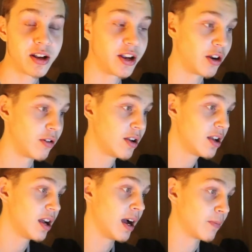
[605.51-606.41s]
You know,
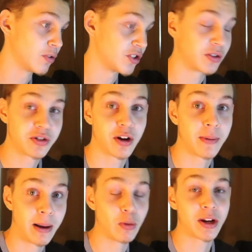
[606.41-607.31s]
I'm just
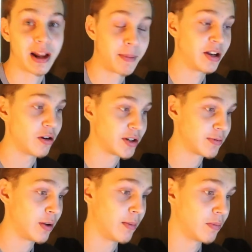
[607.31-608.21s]
sorry, I'm looking at my notes
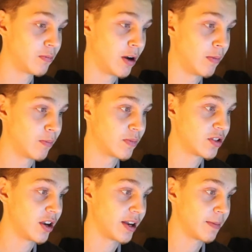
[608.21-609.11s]
while I'm, while I'm
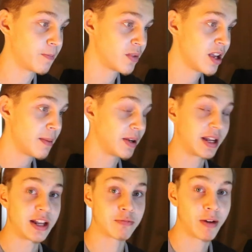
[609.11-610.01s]
talking, but
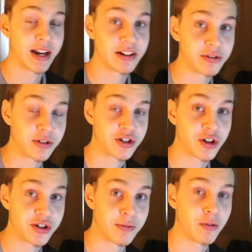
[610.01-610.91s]
he's writing to the
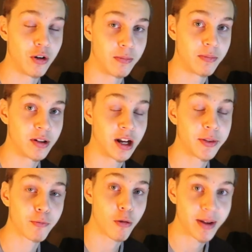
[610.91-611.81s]
church in Rome, not
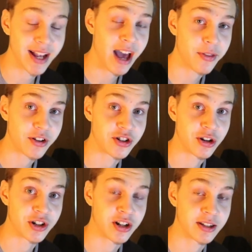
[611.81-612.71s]
the Roman Catholic
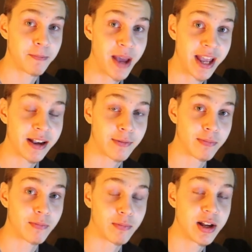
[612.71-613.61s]
Church, not the
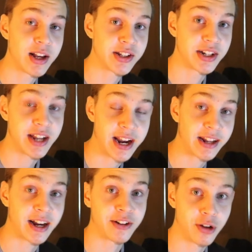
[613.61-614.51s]
pagan,
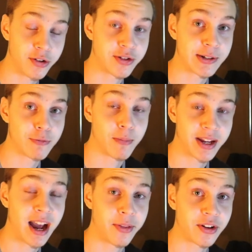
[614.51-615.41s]
satanic, idolatrous Roman
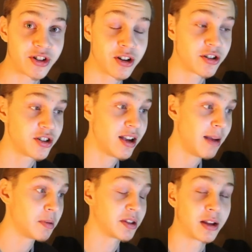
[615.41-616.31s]
Catholic Church,
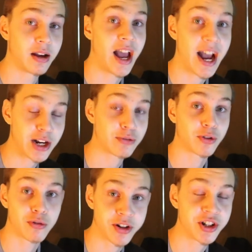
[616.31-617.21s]
but the actual
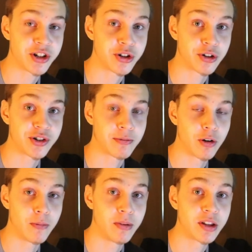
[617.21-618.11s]
Christian church in
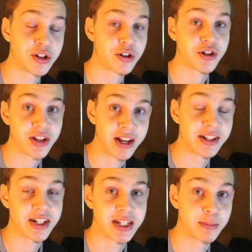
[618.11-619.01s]
Rome, the church that
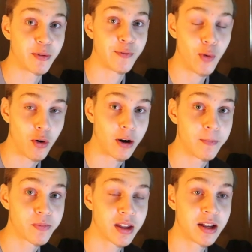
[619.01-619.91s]
existed before
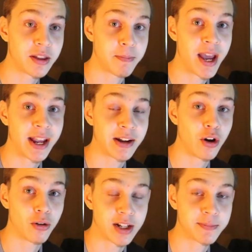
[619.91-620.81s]
the pagan,
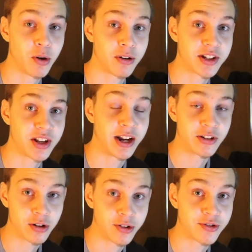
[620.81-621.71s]
hocus-pocus,
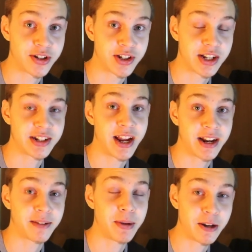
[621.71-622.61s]
idolatrous,
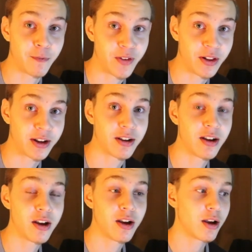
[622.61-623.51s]
satanic, pedophilic
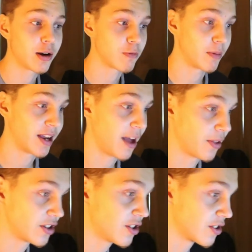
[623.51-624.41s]
Roman
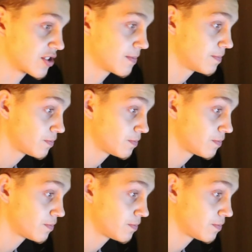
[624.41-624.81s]
Catholic Church.